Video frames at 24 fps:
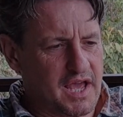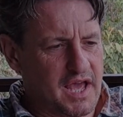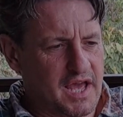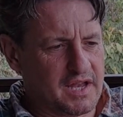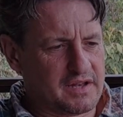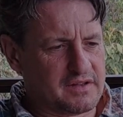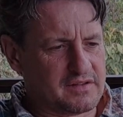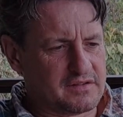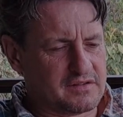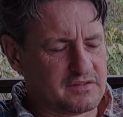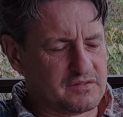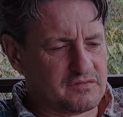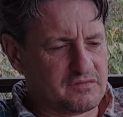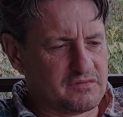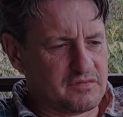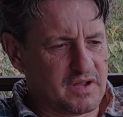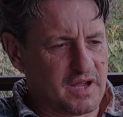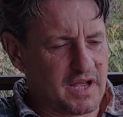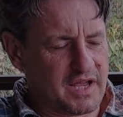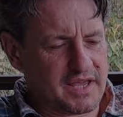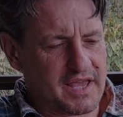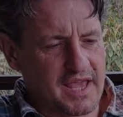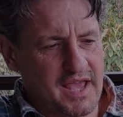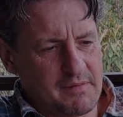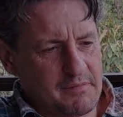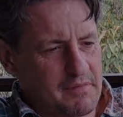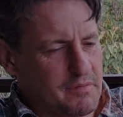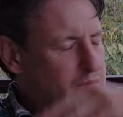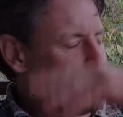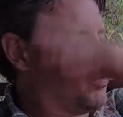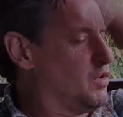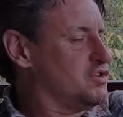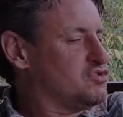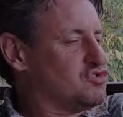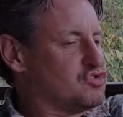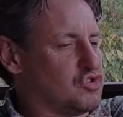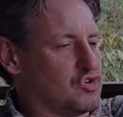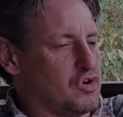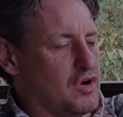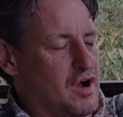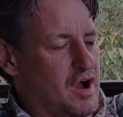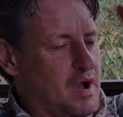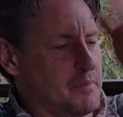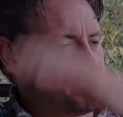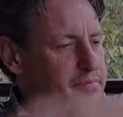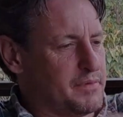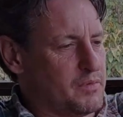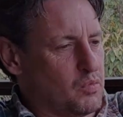at, I can't remember which
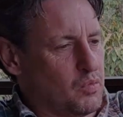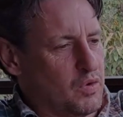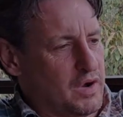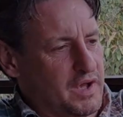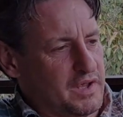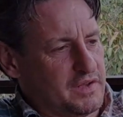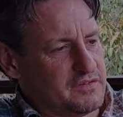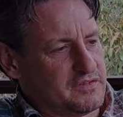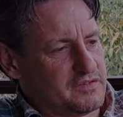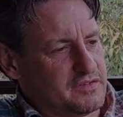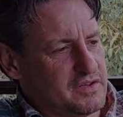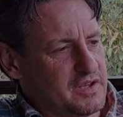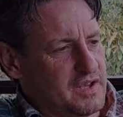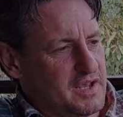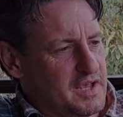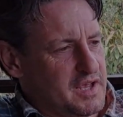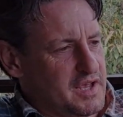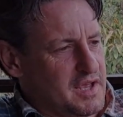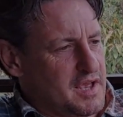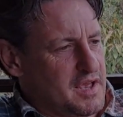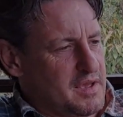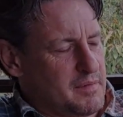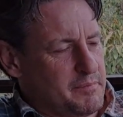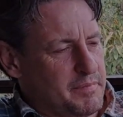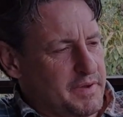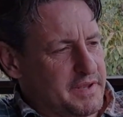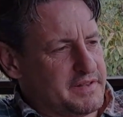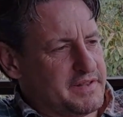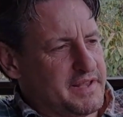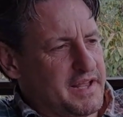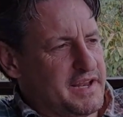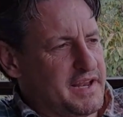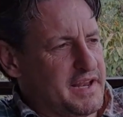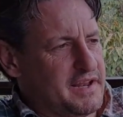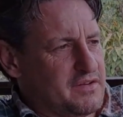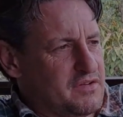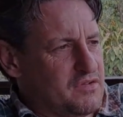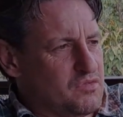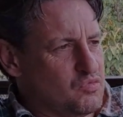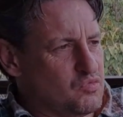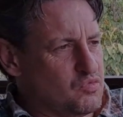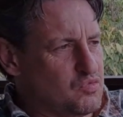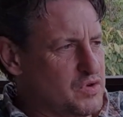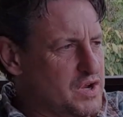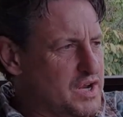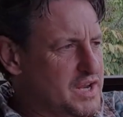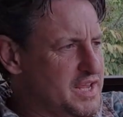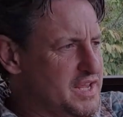crop it was, but then it
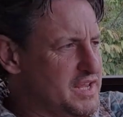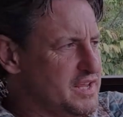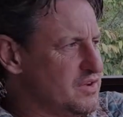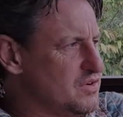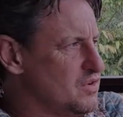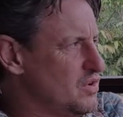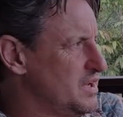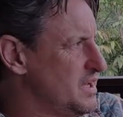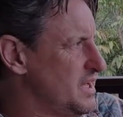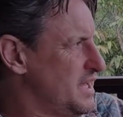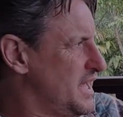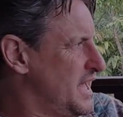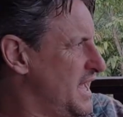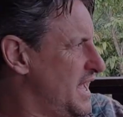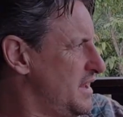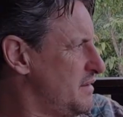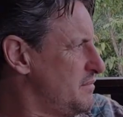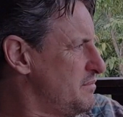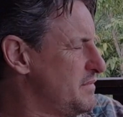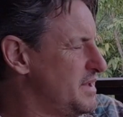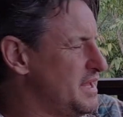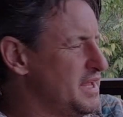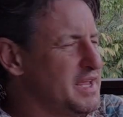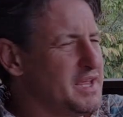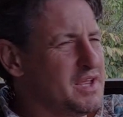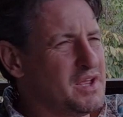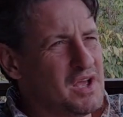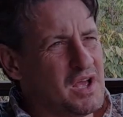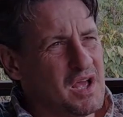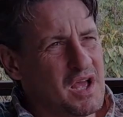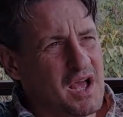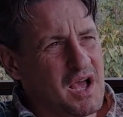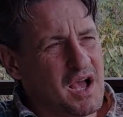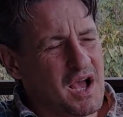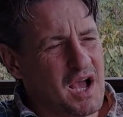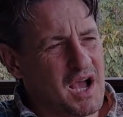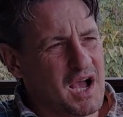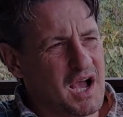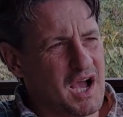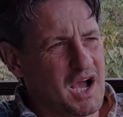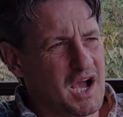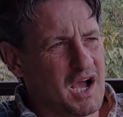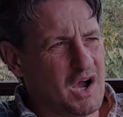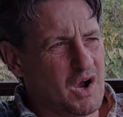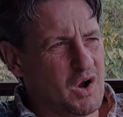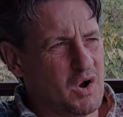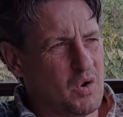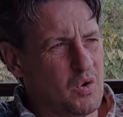really hit me
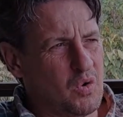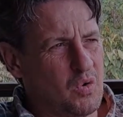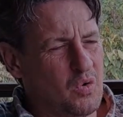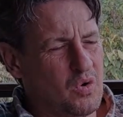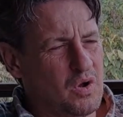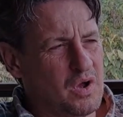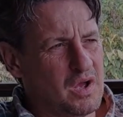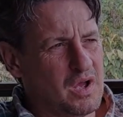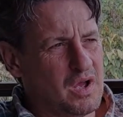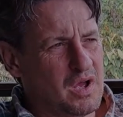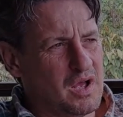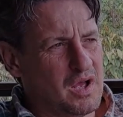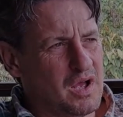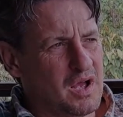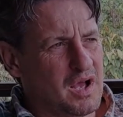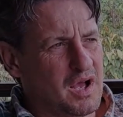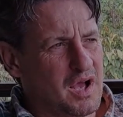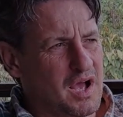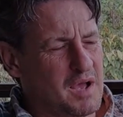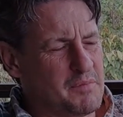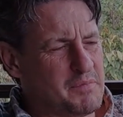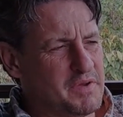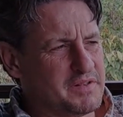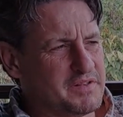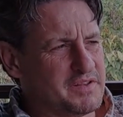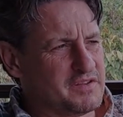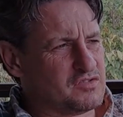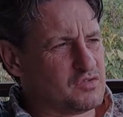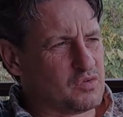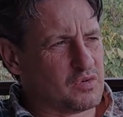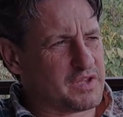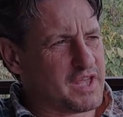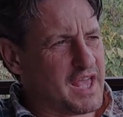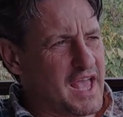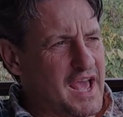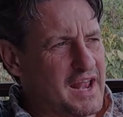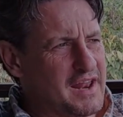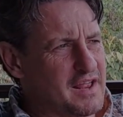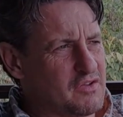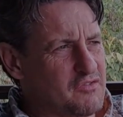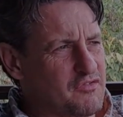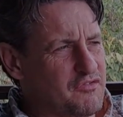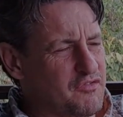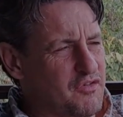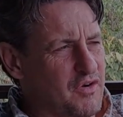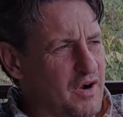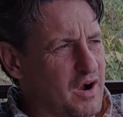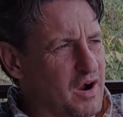how I'm at this
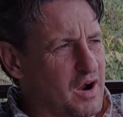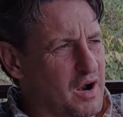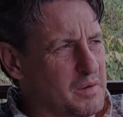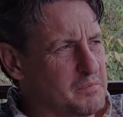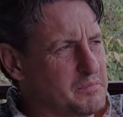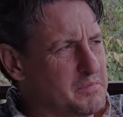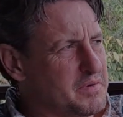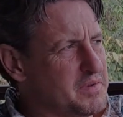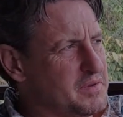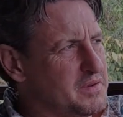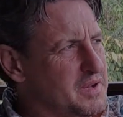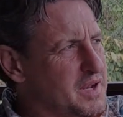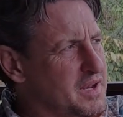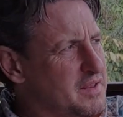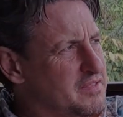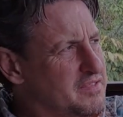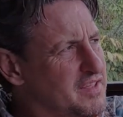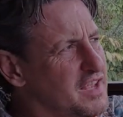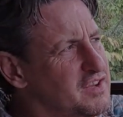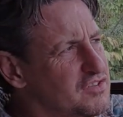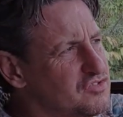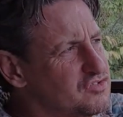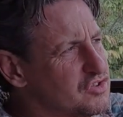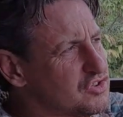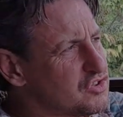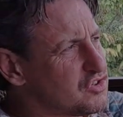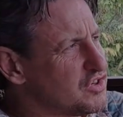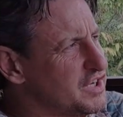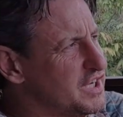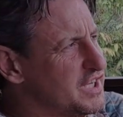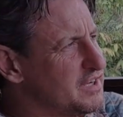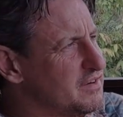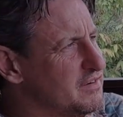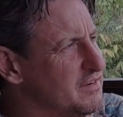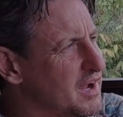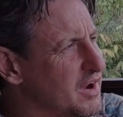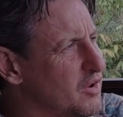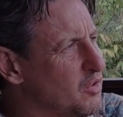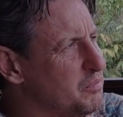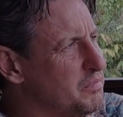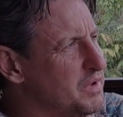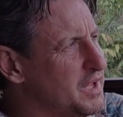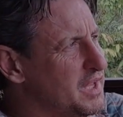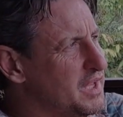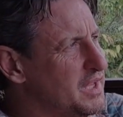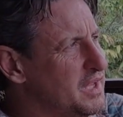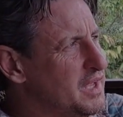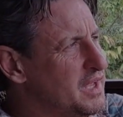organic farm and things are green
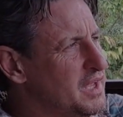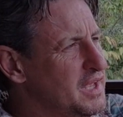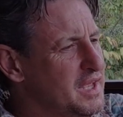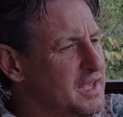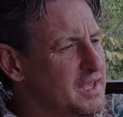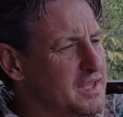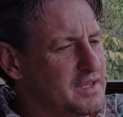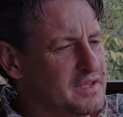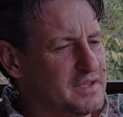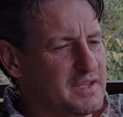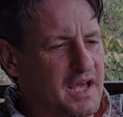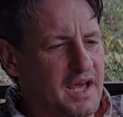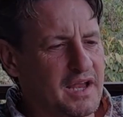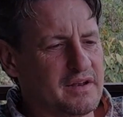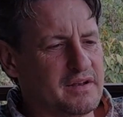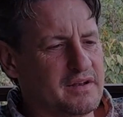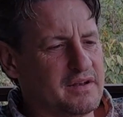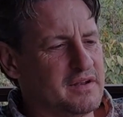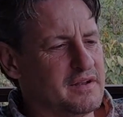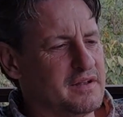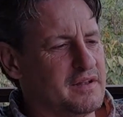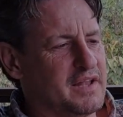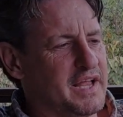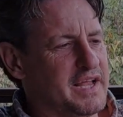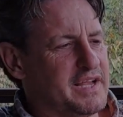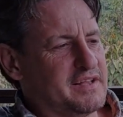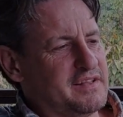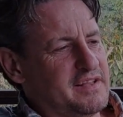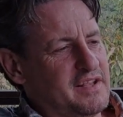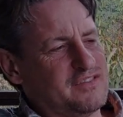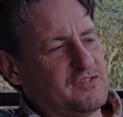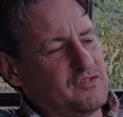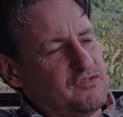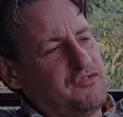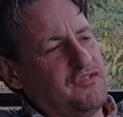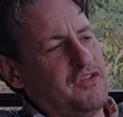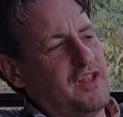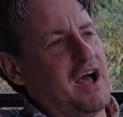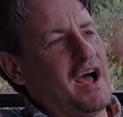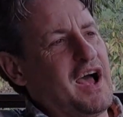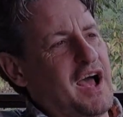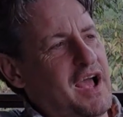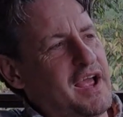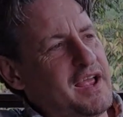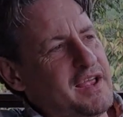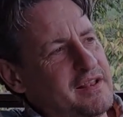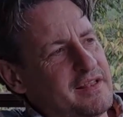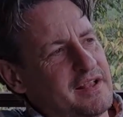around me, Yet, like this
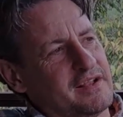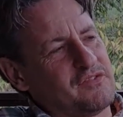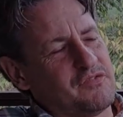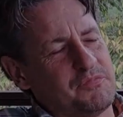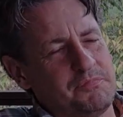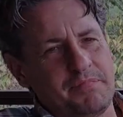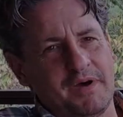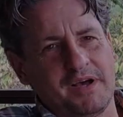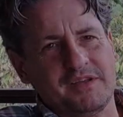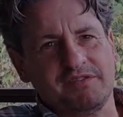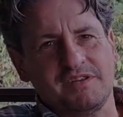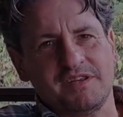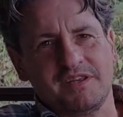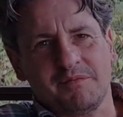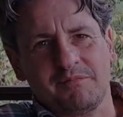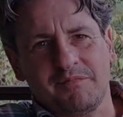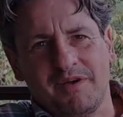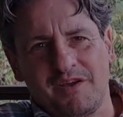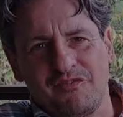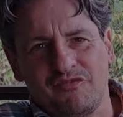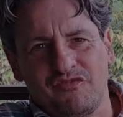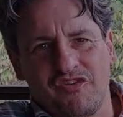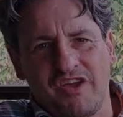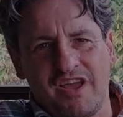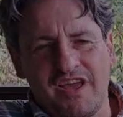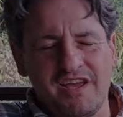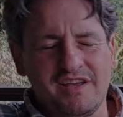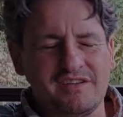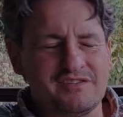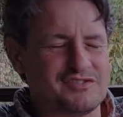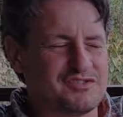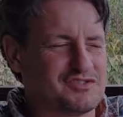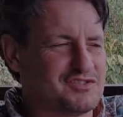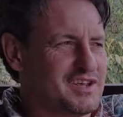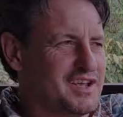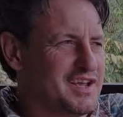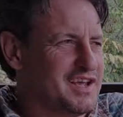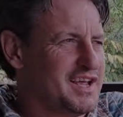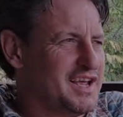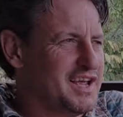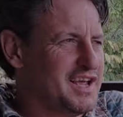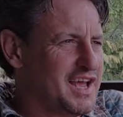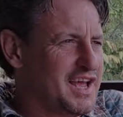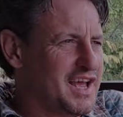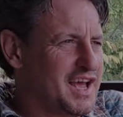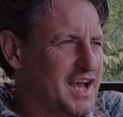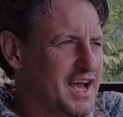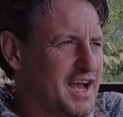fly that's buzzing in my face,
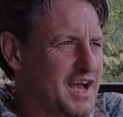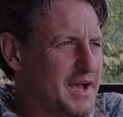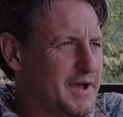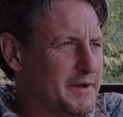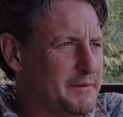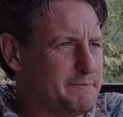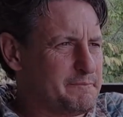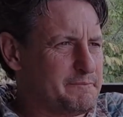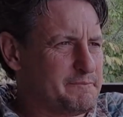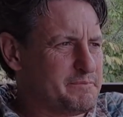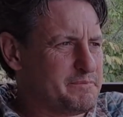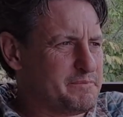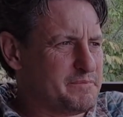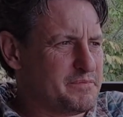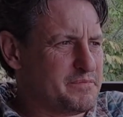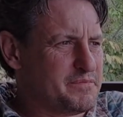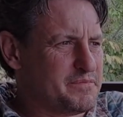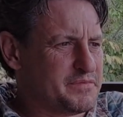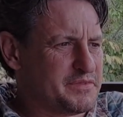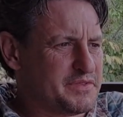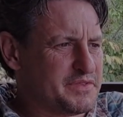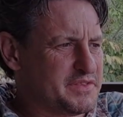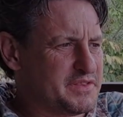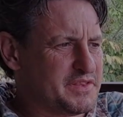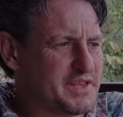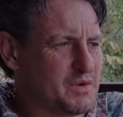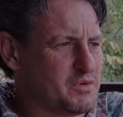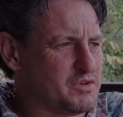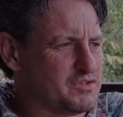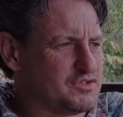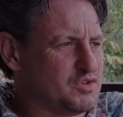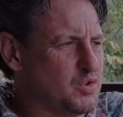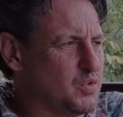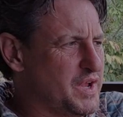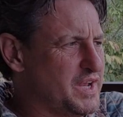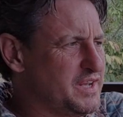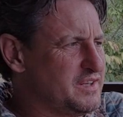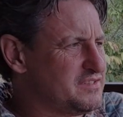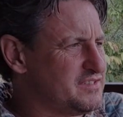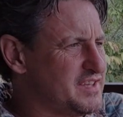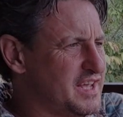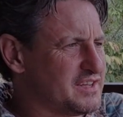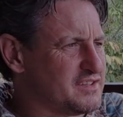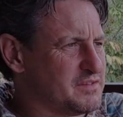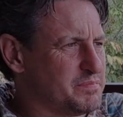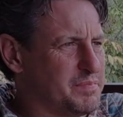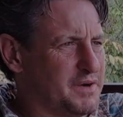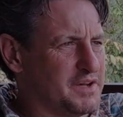there was no
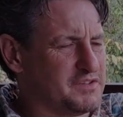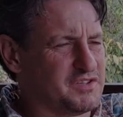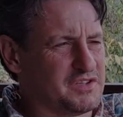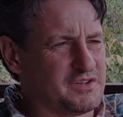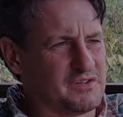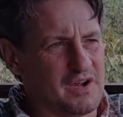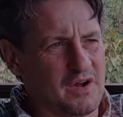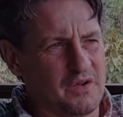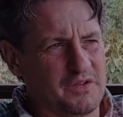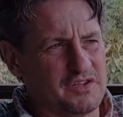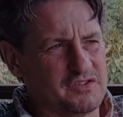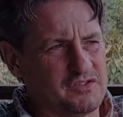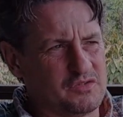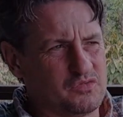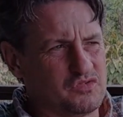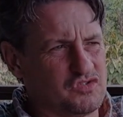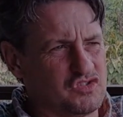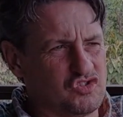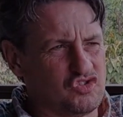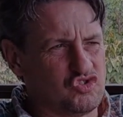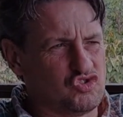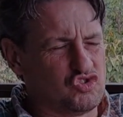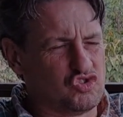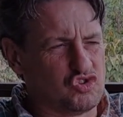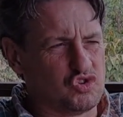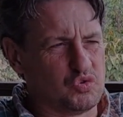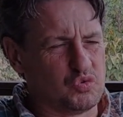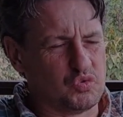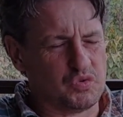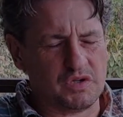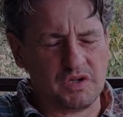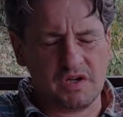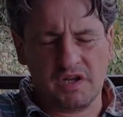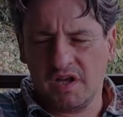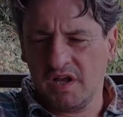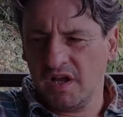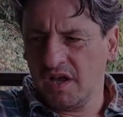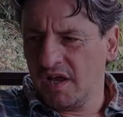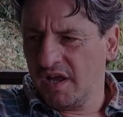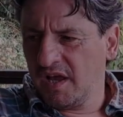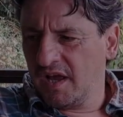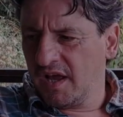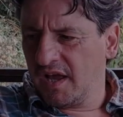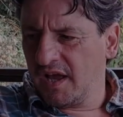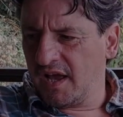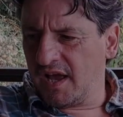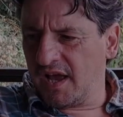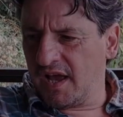insects buzzing around. This was in June,
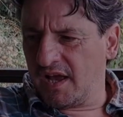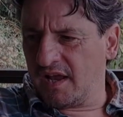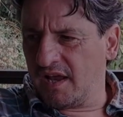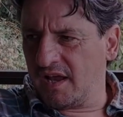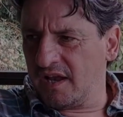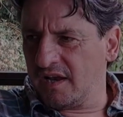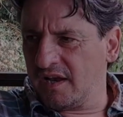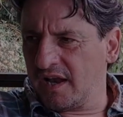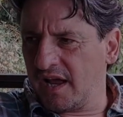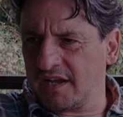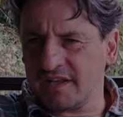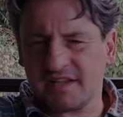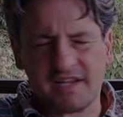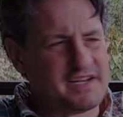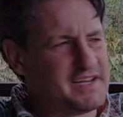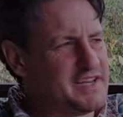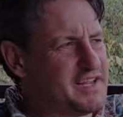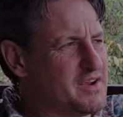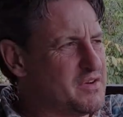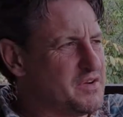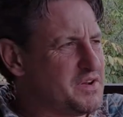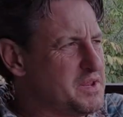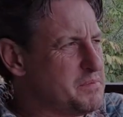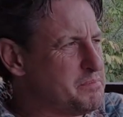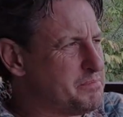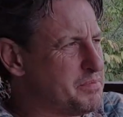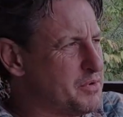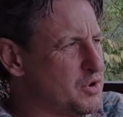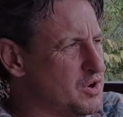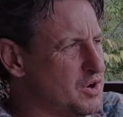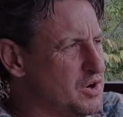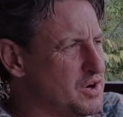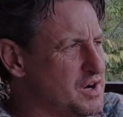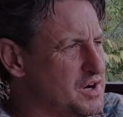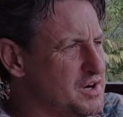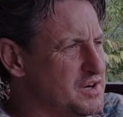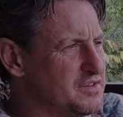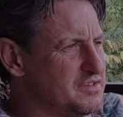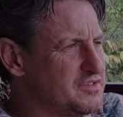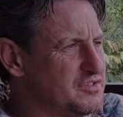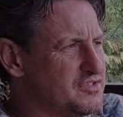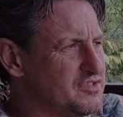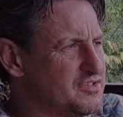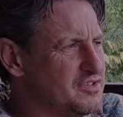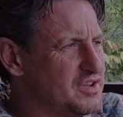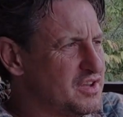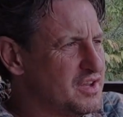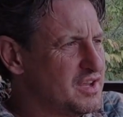and I didn't hear any
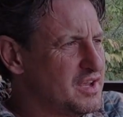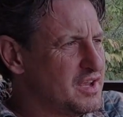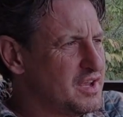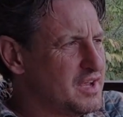birds.